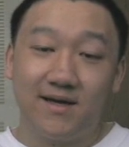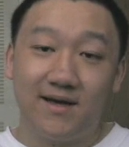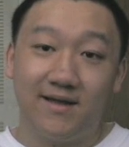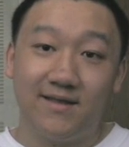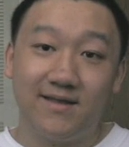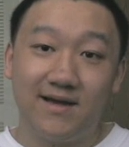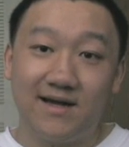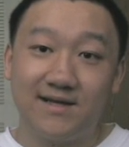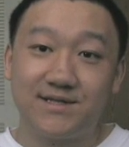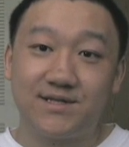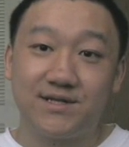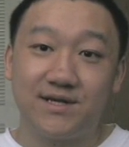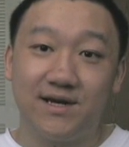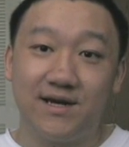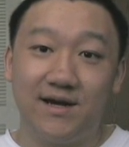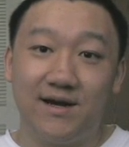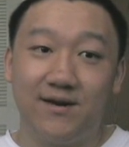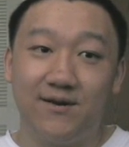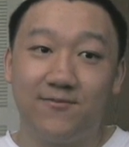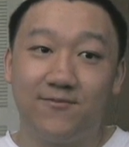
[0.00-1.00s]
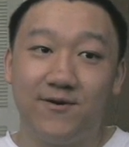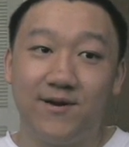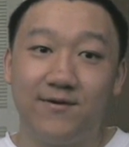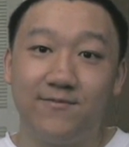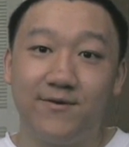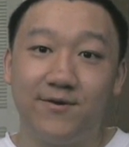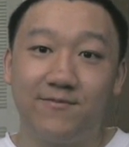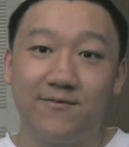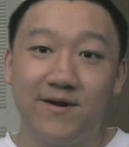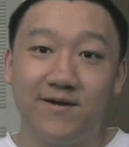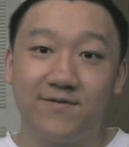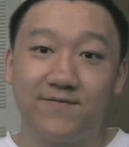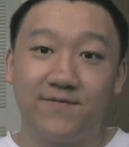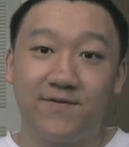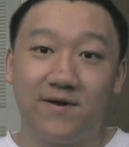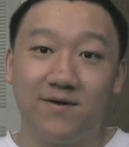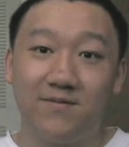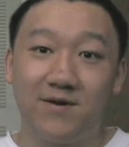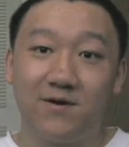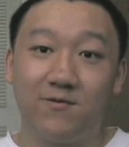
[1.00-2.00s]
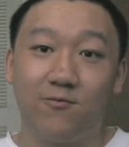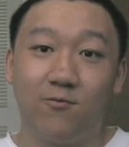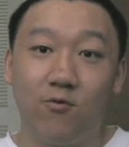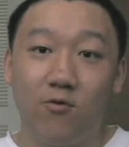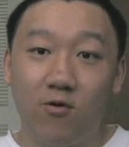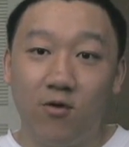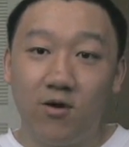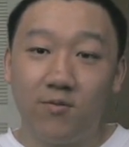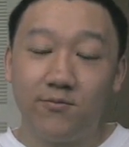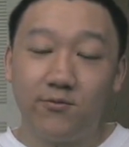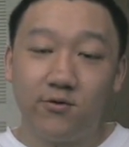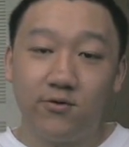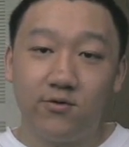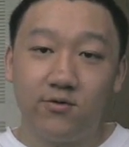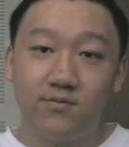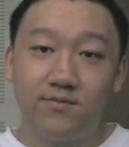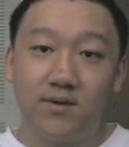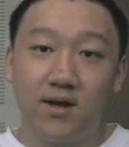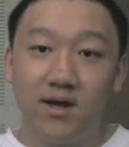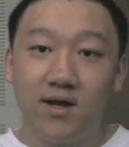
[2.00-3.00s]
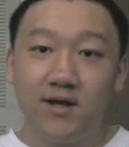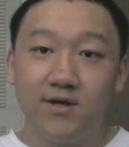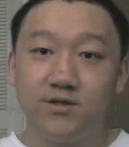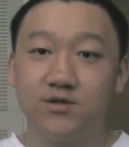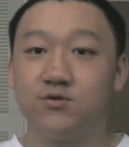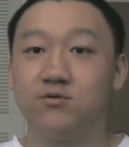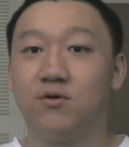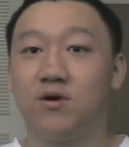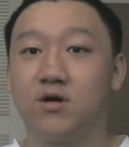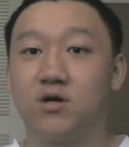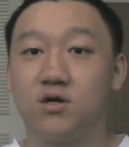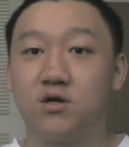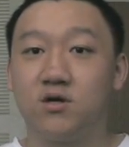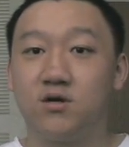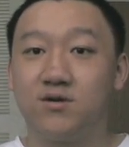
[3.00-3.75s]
and that's when we went from a warm room to a